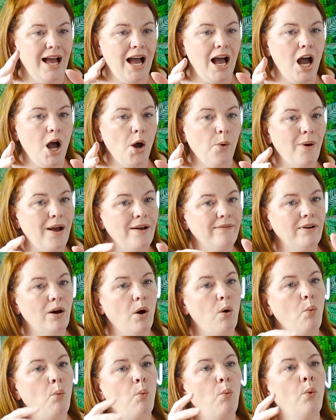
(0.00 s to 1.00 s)

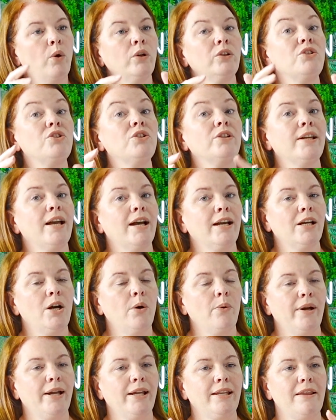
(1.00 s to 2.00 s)
However, once you get
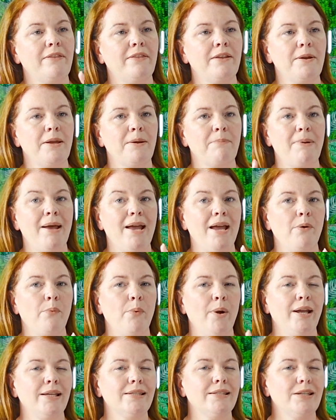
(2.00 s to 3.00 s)
going, the pay
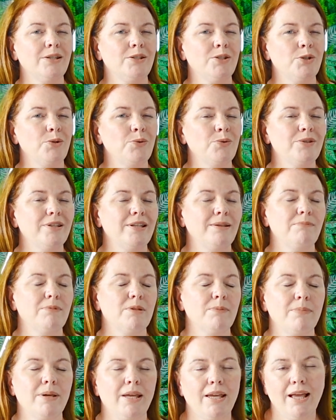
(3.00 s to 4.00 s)
rates do seem
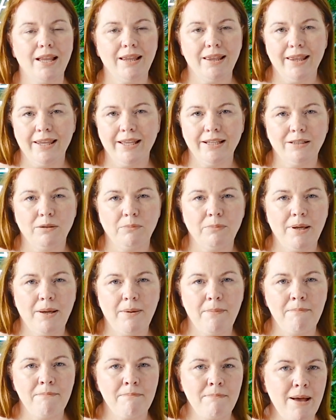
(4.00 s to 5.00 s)
to be a little bit
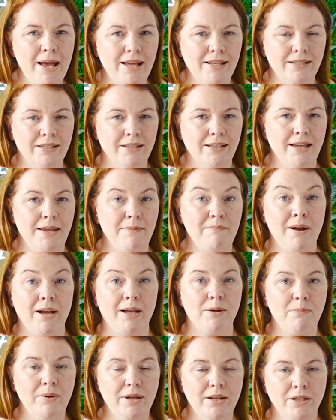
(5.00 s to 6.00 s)
better, in my
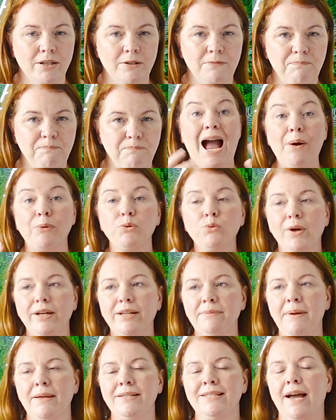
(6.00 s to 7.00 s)
opinion. I would
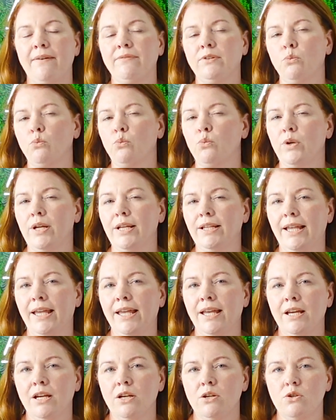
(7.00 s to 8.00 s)
recommend having a
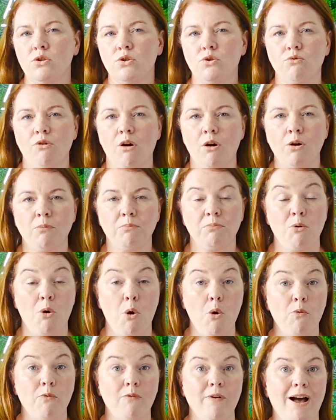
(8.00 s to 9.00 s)
really strong
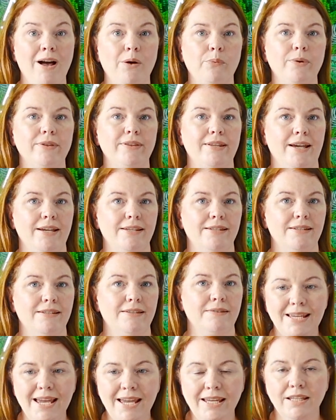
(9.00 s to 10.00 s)
profile with
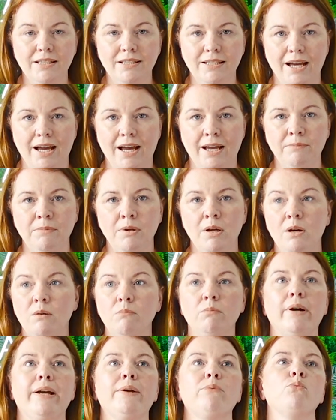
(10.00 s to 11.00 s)
this. Take your time,
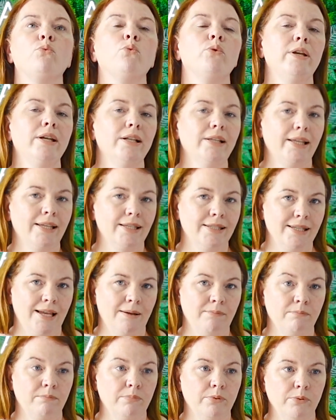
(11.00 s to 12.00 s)
put in real
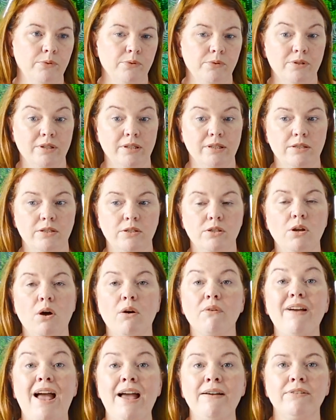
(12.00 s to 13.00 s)
examples to sort
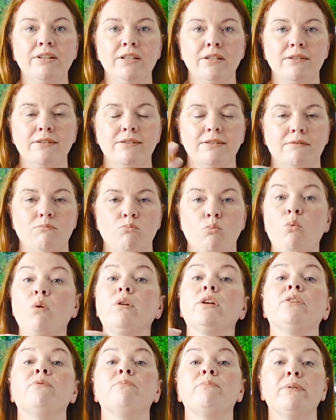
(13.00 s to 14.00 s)
of evidence
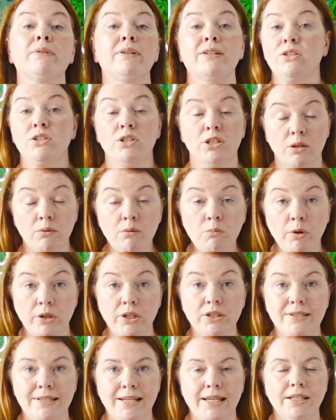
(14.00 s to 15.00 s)
what you can do and what
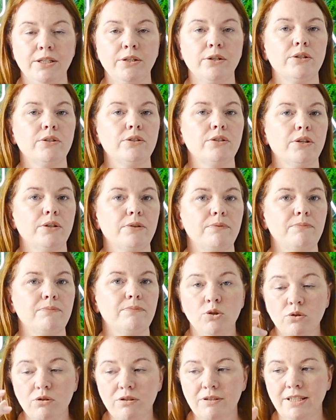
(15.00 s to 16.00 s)
you're saying you can do.
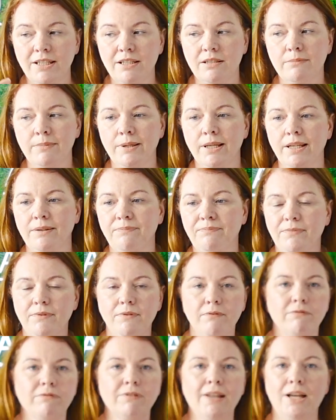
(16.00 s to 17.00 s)
Doesn't need to be
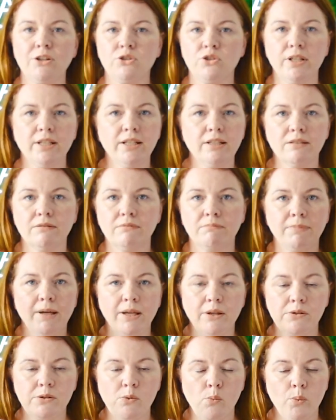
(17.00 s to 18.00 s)
flashy and
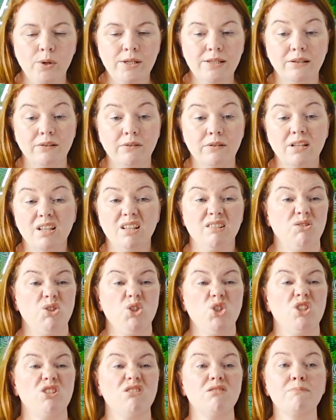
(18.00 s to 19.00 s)
bells and whistles,
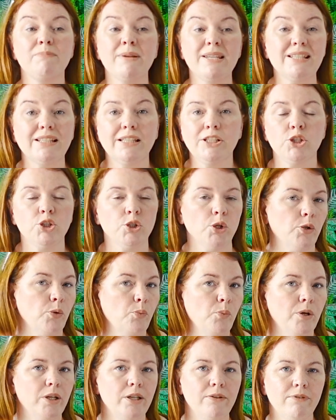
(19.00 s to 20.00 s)
just basically show them
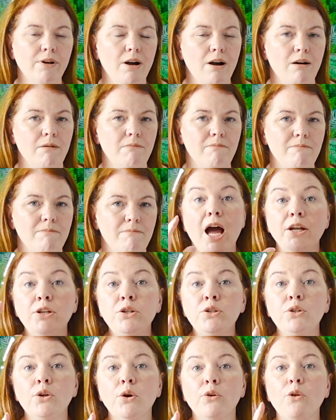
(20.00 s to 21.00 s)
what you've got.
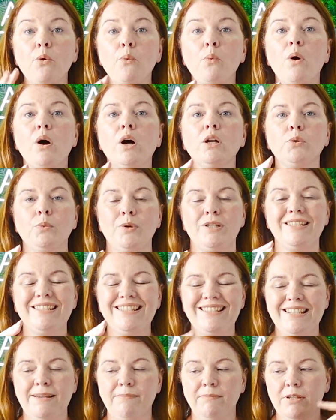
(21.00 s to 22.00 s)
Another one, which is
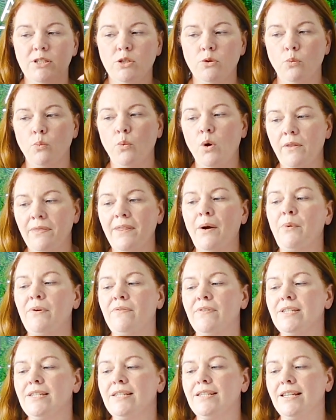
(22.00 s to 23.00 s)
similar to the one that we
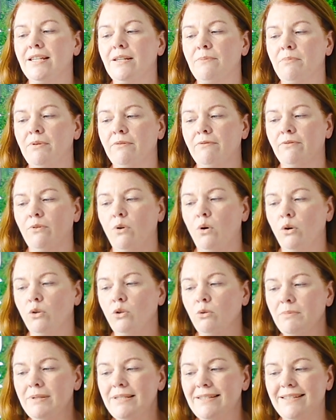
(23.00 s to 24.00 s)
visited before,
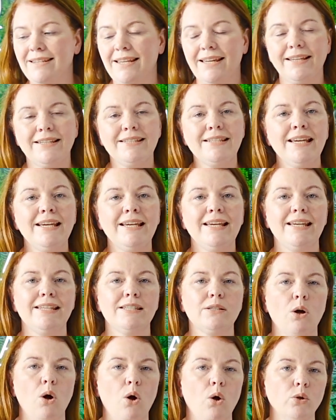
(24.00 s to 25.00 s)
number 6,
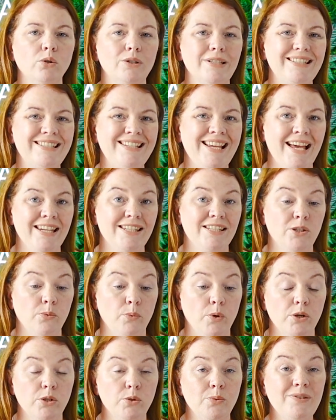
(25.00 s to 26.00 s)
is called tester
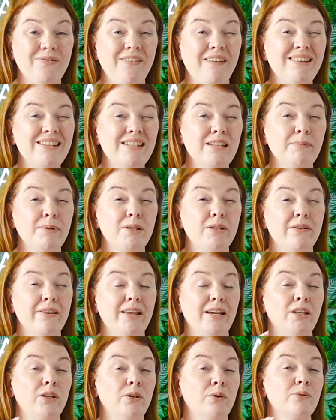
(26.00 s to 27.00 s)
work. So it's very similar to
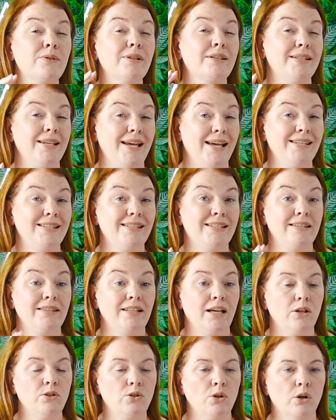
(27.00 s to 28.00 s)
that user testing
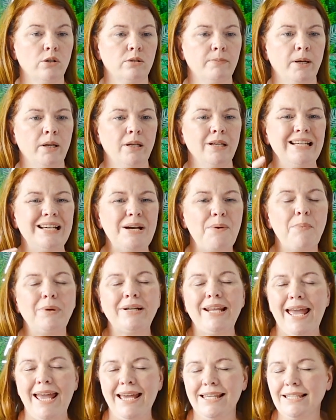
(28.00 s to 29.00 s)
that I talked about,
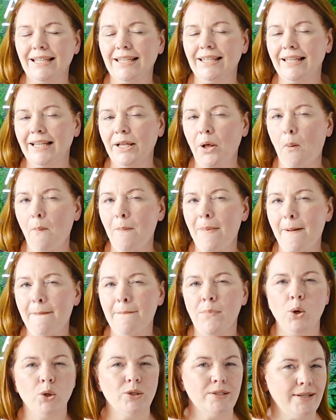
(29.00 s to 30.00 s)
but it is a little bit
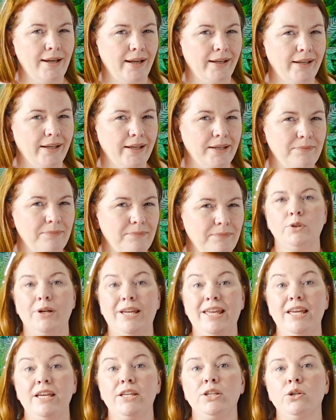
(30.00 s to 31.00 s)
more techy. So
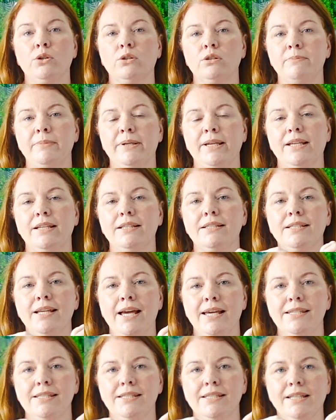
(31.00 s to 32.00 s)
here you're going to be
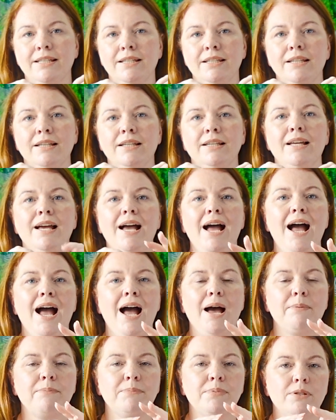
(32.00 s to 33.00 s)
testing
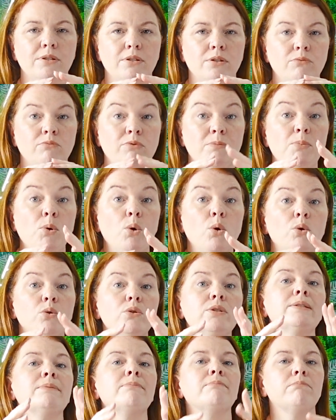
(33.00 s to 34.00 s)
apps and
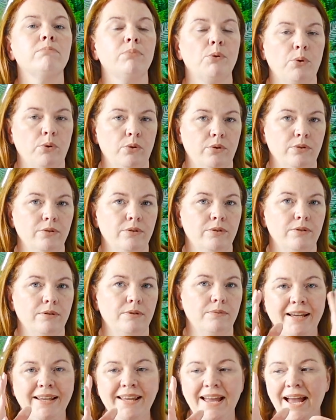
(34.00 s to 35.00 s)
reporting bugs.
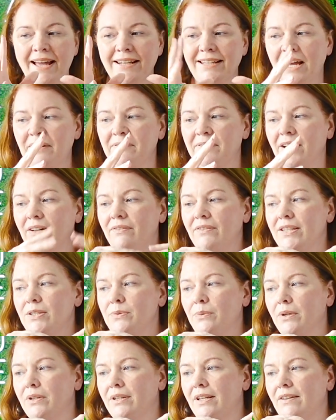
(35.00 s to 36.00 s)
Again, I fell for
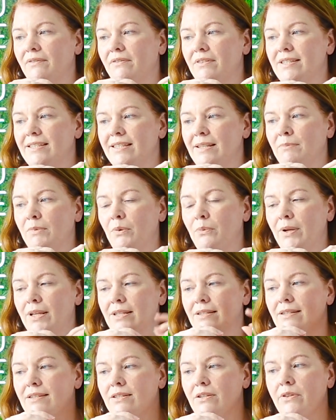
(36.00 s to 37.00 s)
this one for similar
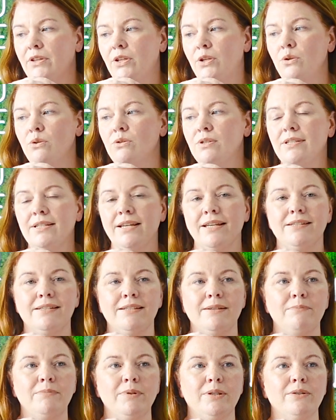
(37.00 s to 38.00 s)
reasons to the user
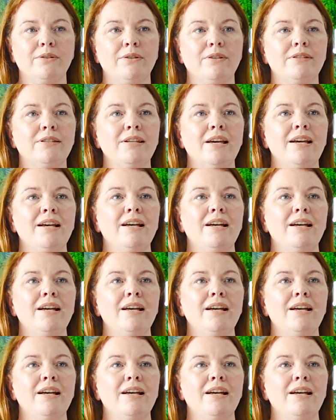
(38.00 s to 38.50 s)
testing, because